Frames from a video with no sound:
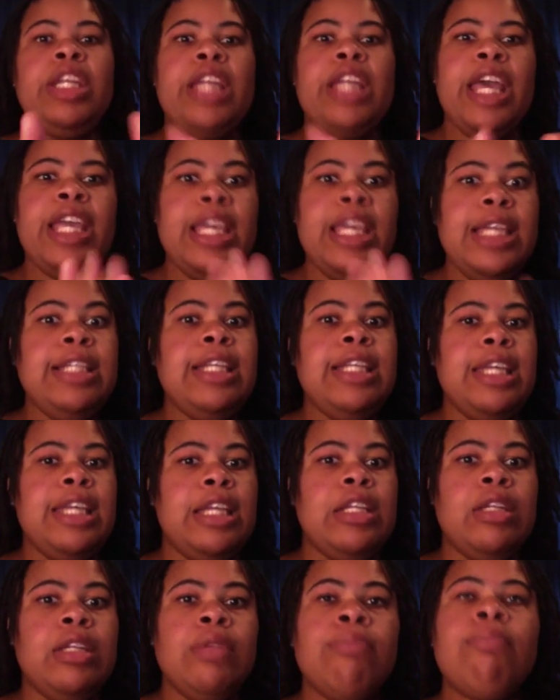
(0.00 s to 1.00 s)
that he
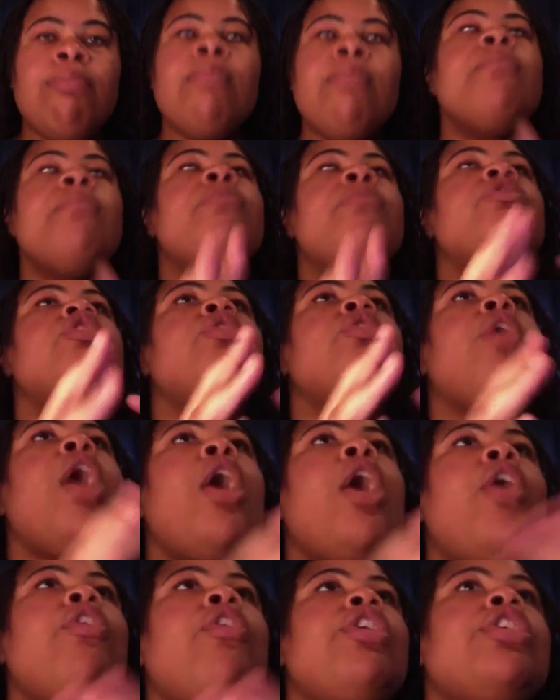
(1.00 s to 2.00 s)
did. So
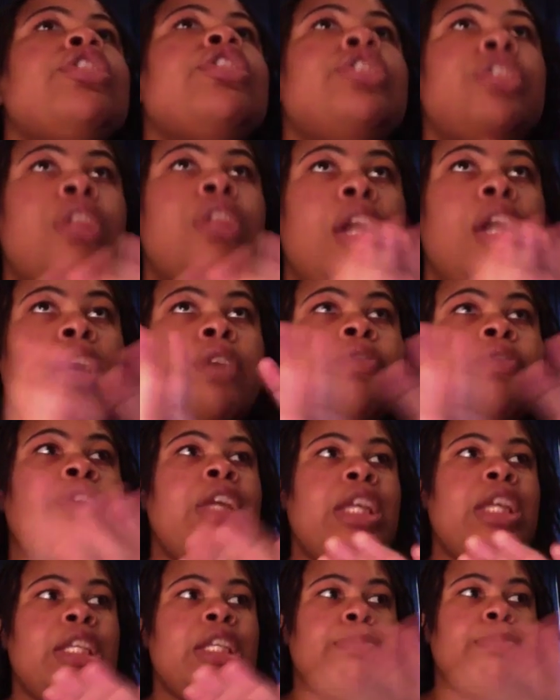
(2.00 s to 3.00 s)
all his stuff
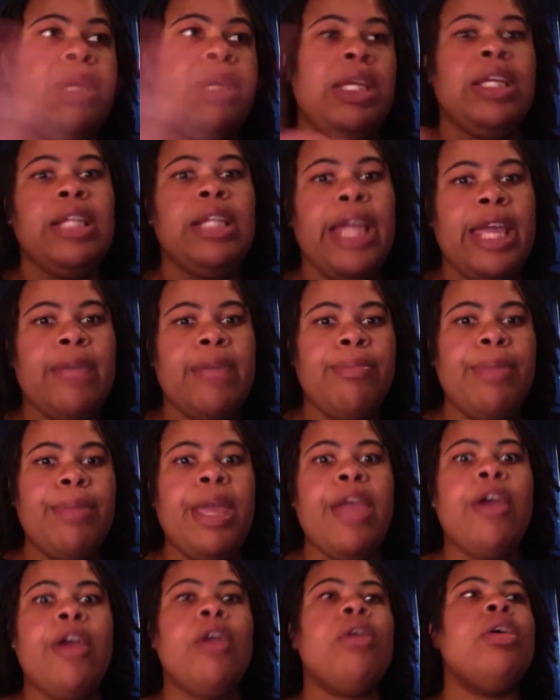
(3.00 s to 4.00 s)
is being laid
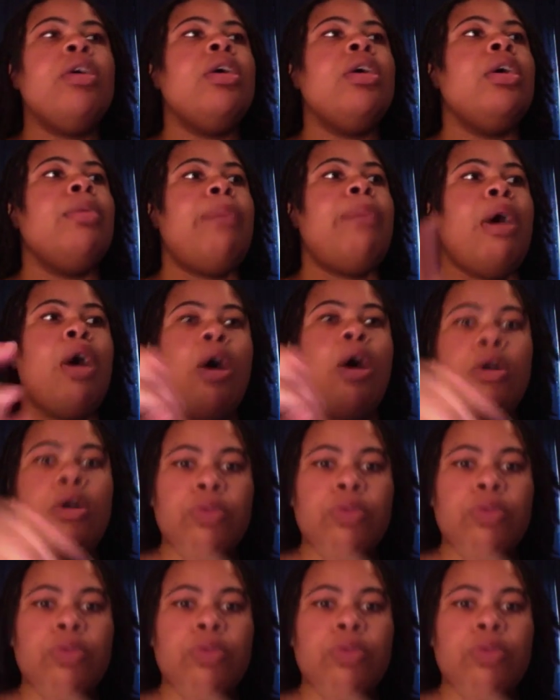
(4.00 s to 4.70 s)
bare about all the